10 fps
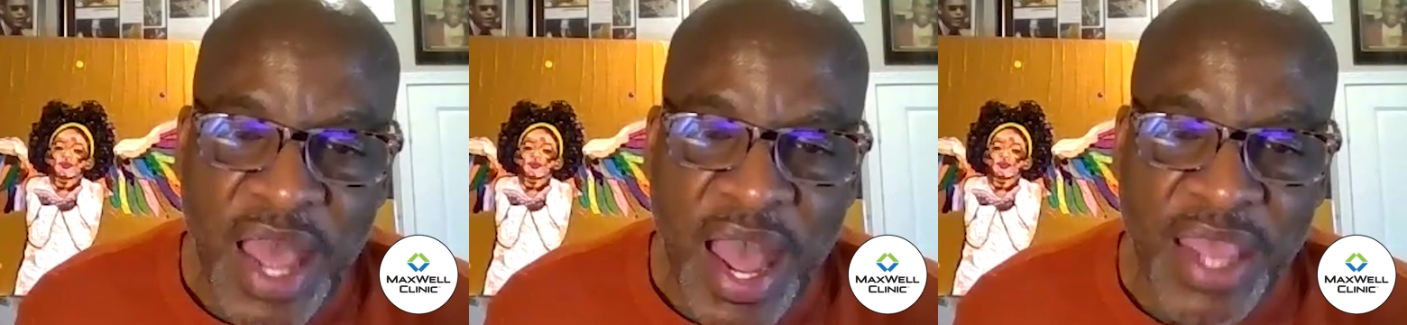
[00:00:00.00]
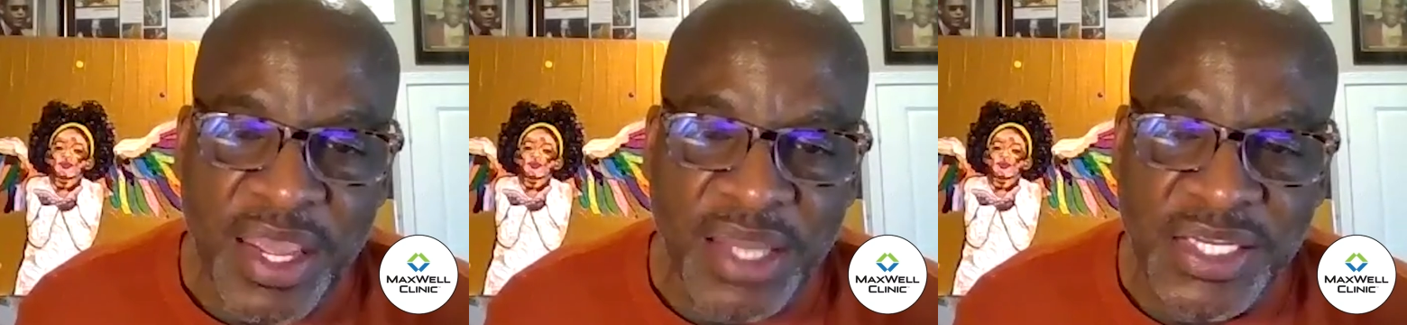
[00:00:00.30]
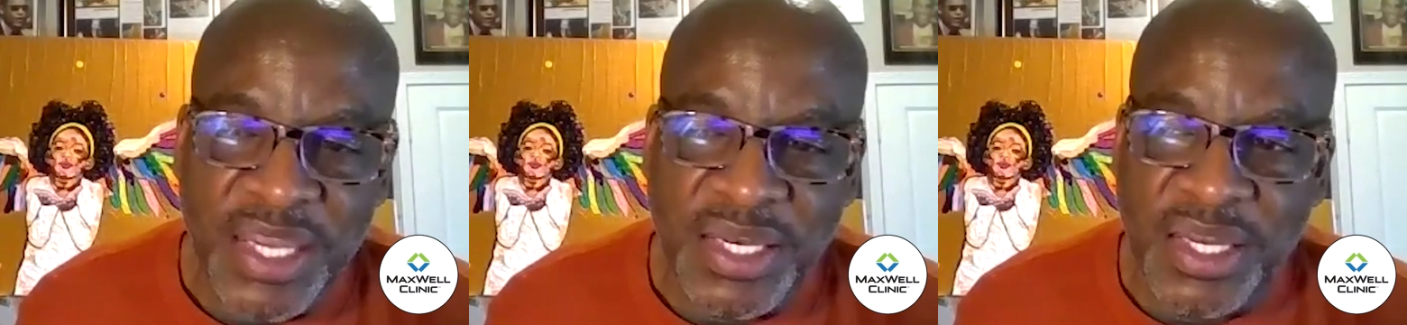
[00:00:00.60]
Speaker 1: I
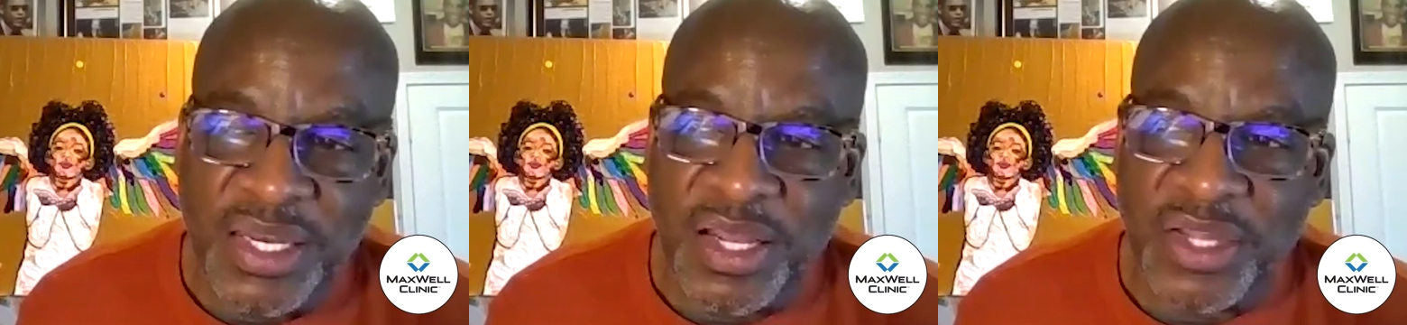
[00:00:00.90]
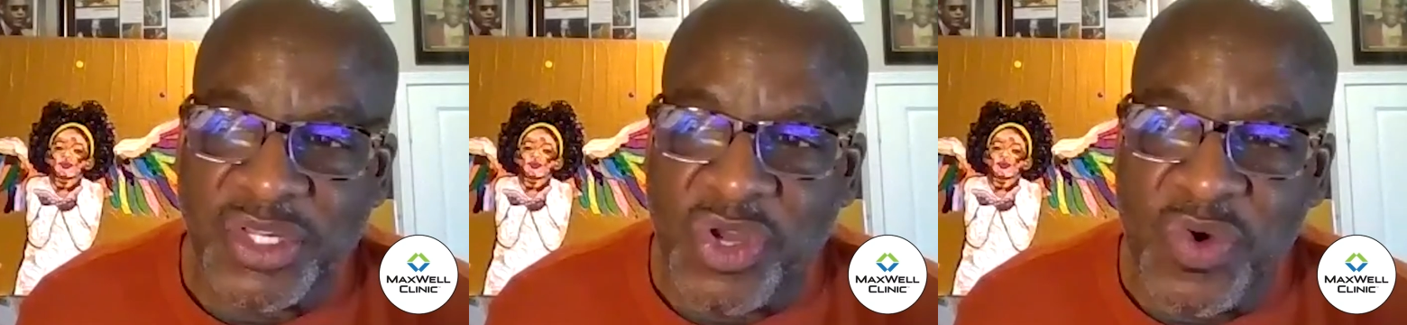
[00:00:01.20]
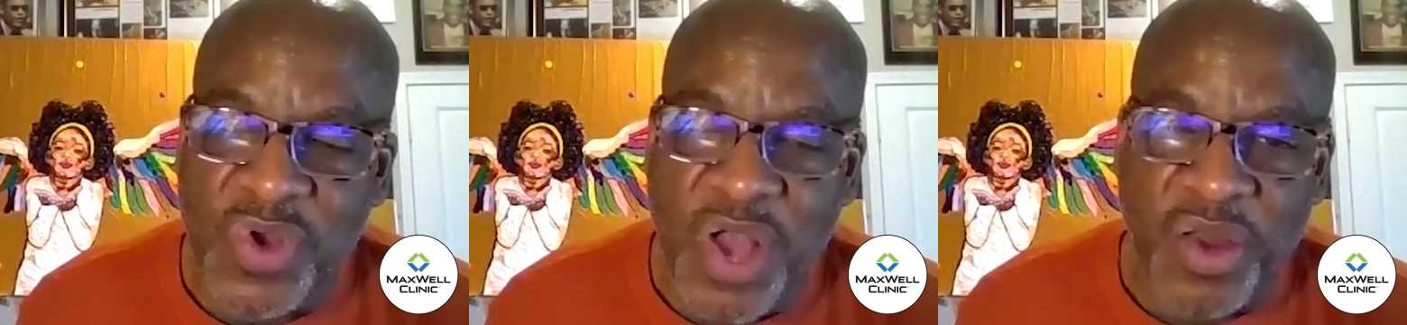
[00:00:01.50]
attended a
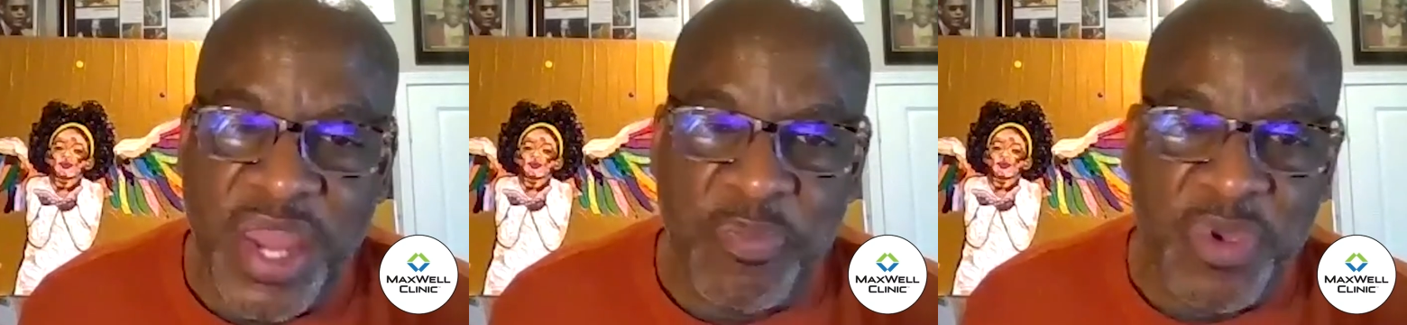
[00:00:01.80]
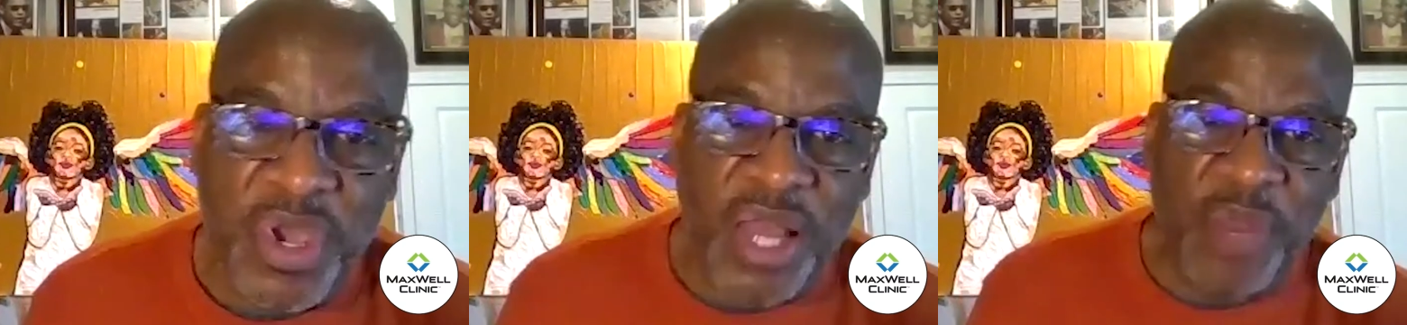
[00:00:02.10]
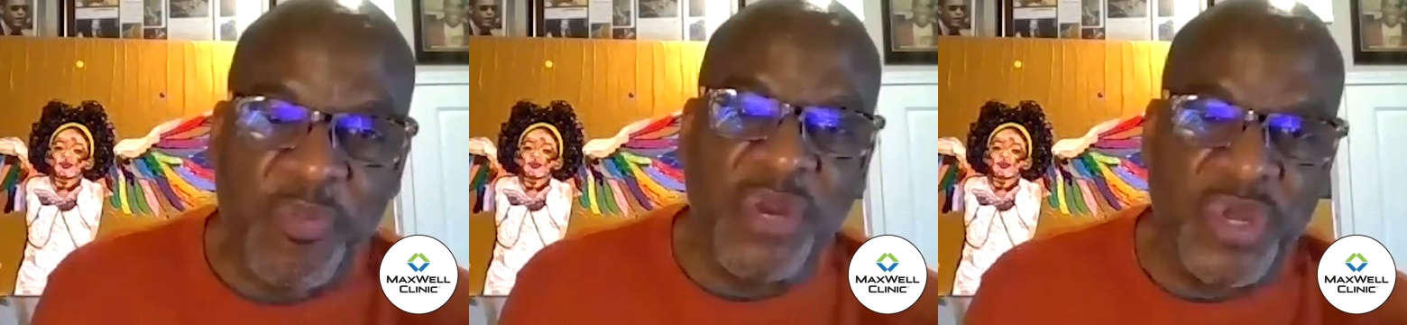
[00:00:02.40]
school called Napier
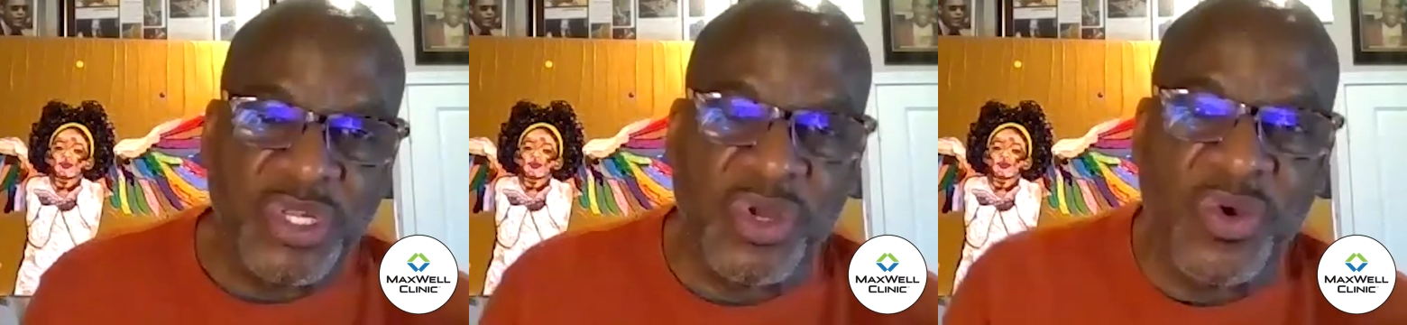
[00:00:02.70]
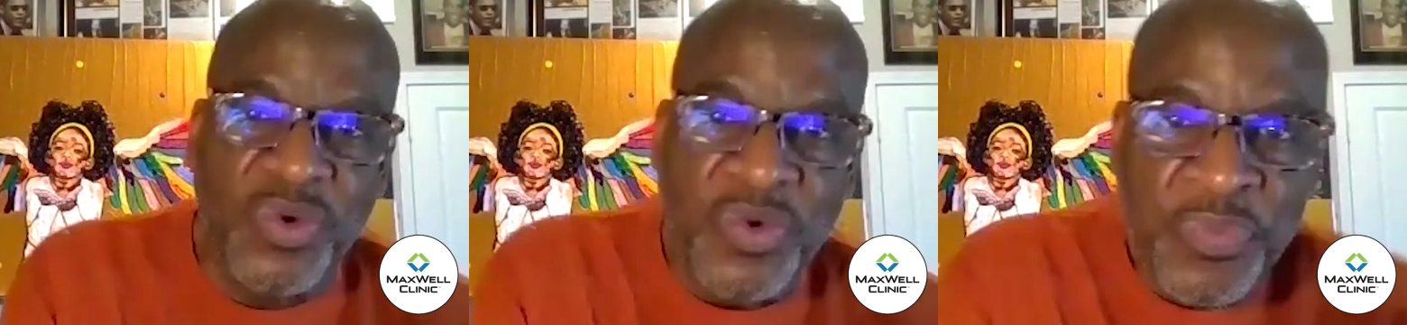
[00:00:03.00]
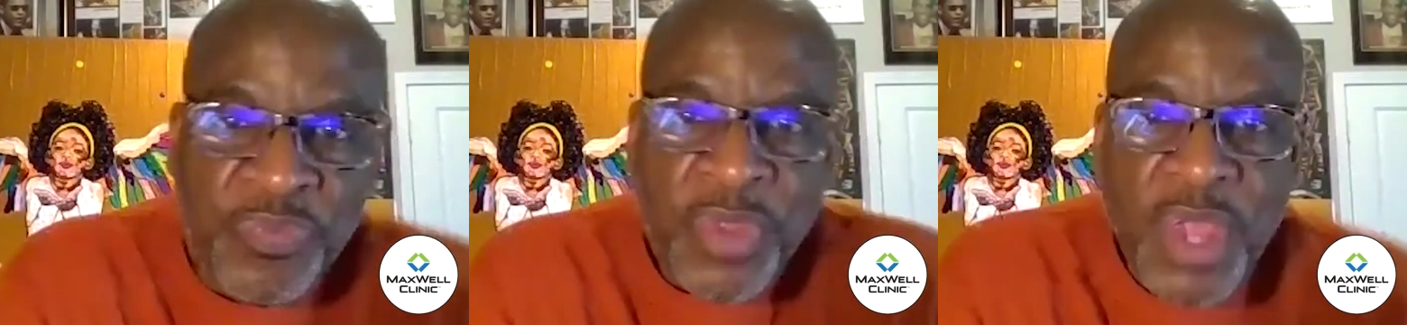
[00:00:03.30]
Elementary School,
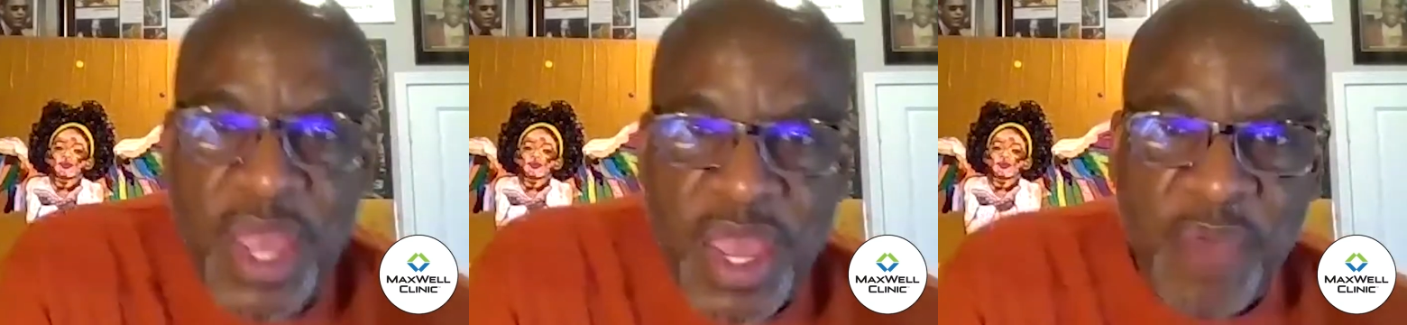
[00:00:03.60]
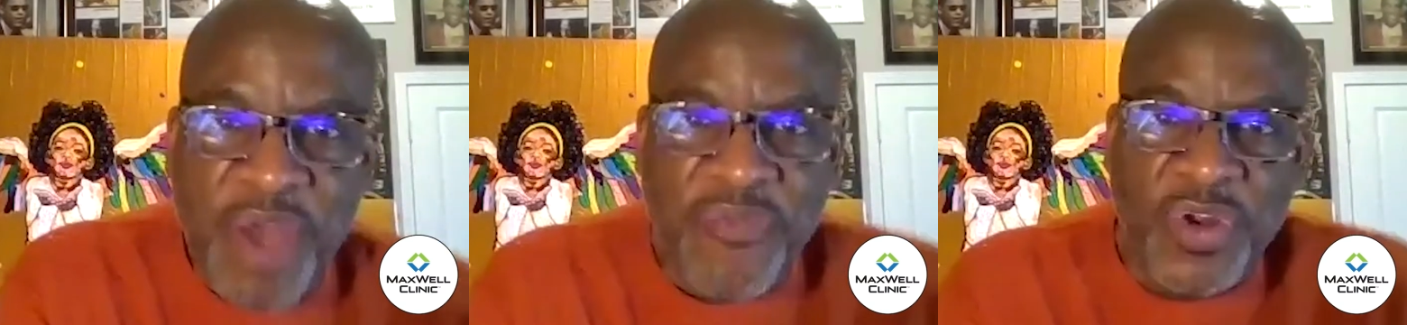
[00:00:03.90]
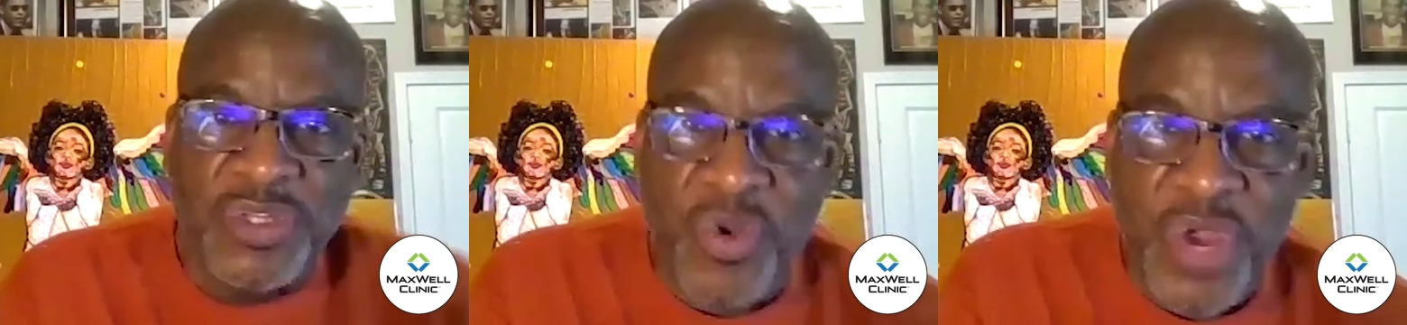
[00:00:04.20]
and my
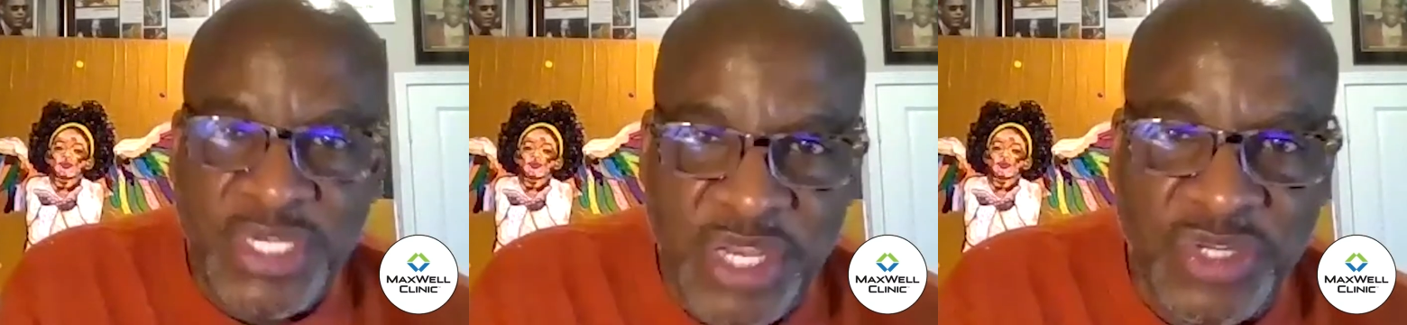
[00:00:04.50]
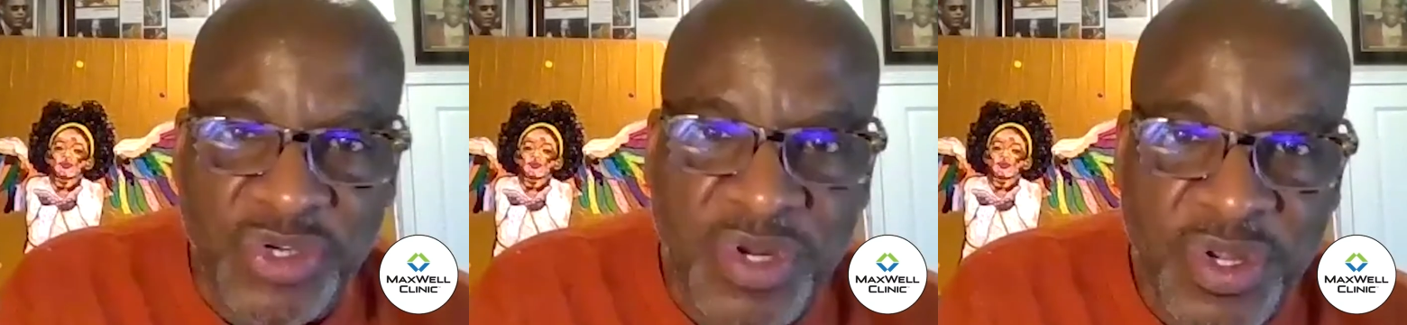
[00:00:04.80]
first grade teacher,